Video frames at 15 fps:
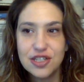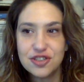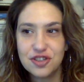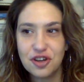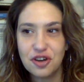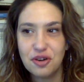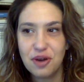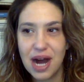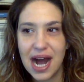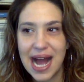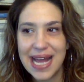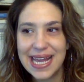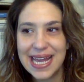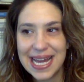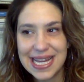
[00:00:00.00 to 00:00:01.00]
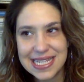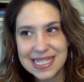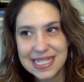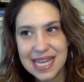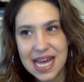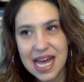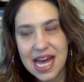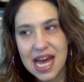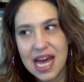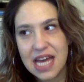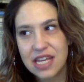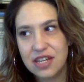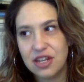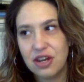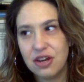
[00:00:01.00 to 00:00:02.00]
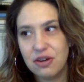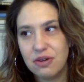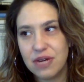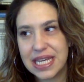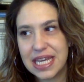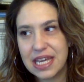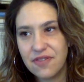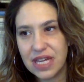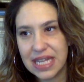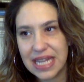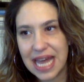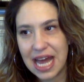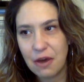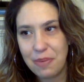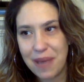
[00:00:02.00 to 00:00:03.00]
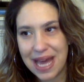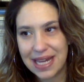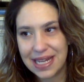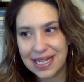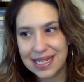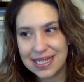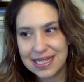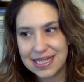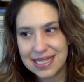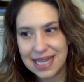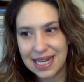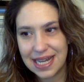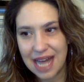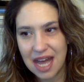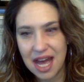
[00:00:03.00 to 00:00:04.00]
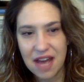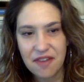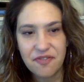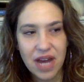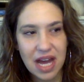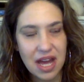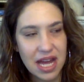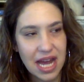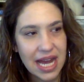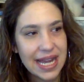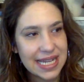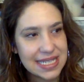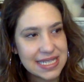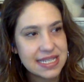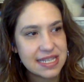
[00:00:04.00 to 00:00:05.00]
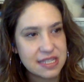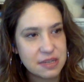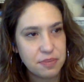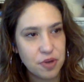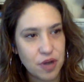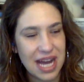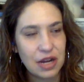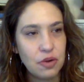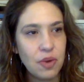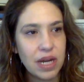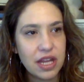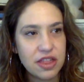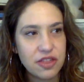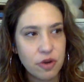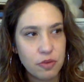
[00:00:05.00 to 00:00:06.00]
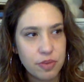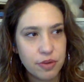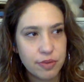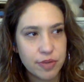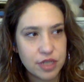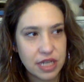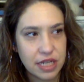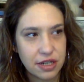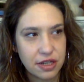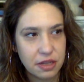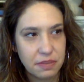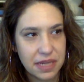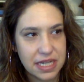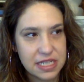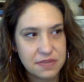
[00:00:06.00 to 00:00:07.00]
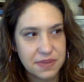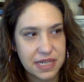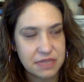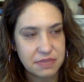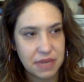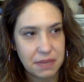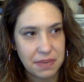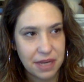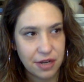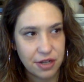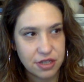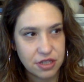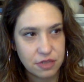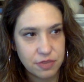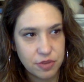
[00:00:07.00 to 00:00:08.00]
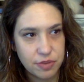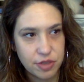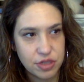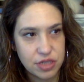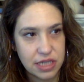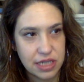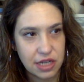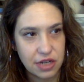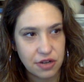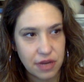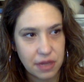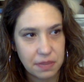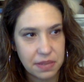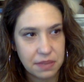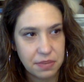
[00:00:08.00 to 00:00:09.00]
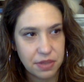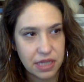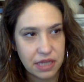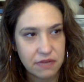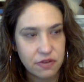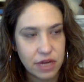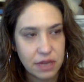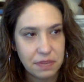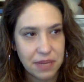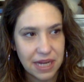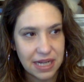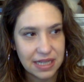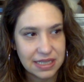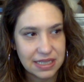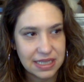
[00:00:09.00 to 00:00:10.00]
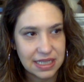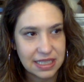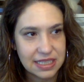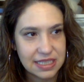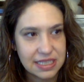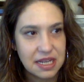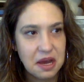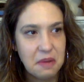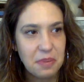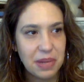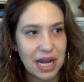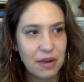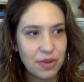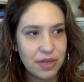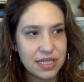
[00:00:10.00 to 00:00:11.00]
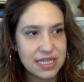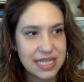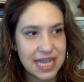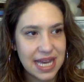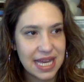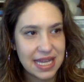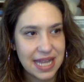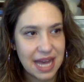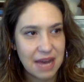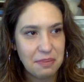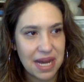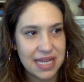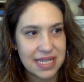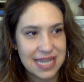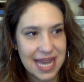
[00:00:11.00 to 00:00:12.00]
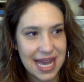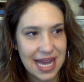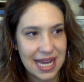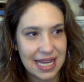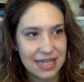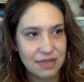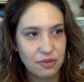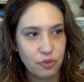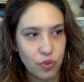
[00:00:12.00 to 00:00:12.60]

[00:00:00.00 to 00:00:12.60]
So I guess, you know, given how bad he is, I, I, I guess this is a, I don't want to throw boomers under the bus because my parents are boomers and they're great people and they have great politics. But I will say that my dad